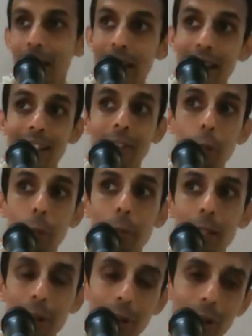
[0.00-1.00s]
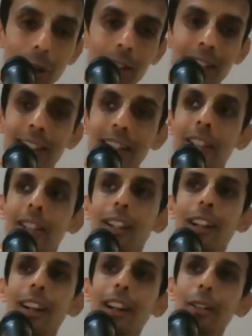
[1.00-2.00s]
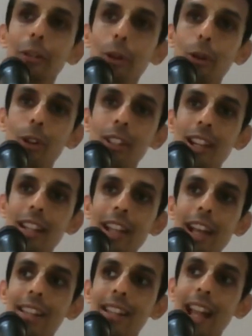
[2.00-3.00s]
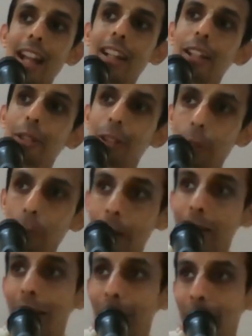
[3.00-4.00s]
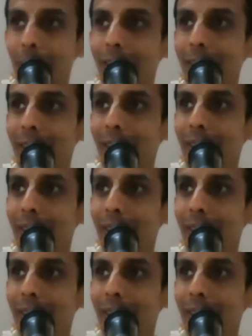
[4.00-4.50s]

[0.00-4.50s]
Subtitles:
But he says Drupada because Dronacharya has an anger with Drupada, no?